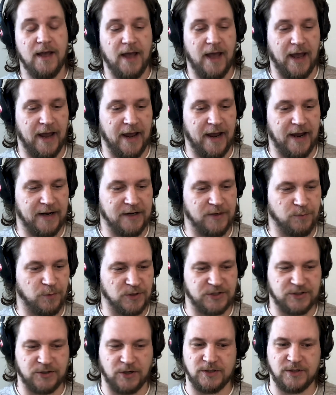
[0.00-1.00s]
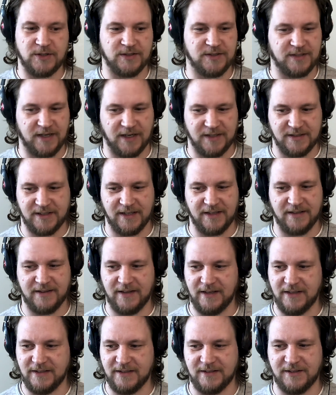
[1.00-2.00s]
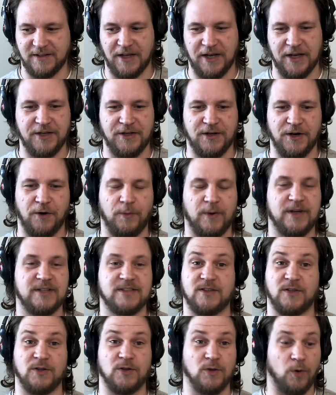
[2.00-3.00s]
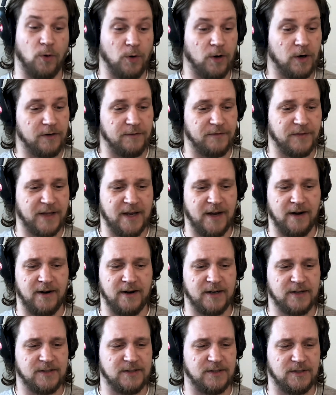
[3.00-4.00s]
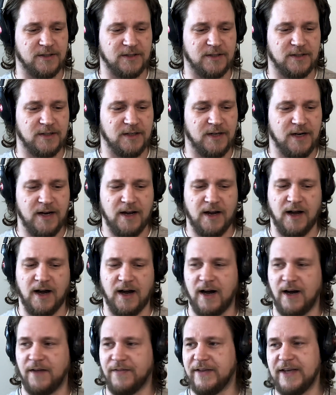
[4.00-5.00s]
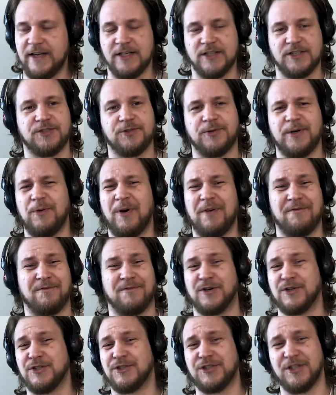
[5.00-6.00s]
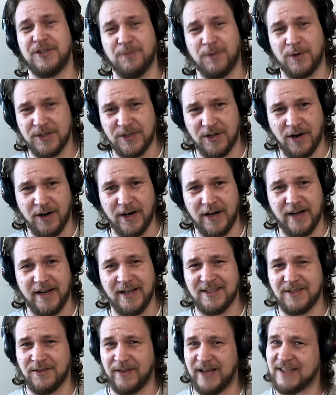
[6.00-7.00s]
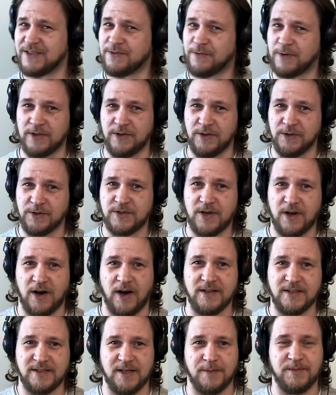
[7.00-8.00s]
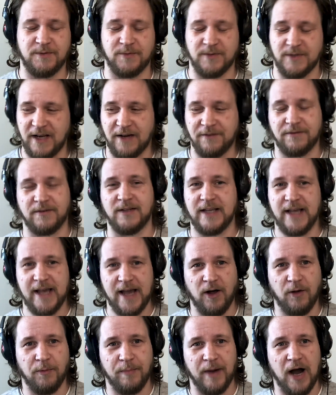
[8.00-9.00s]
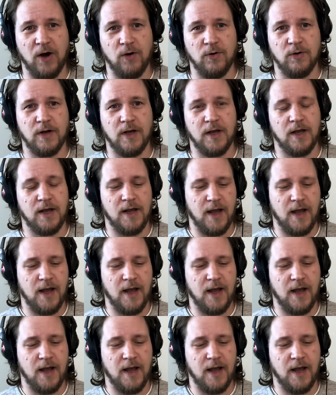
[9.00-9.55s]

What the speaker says: And we'll start discussing things like, you know, what is the lore of the character, the history, what version we're targeting. So that's where Luke's concept would definitely help out.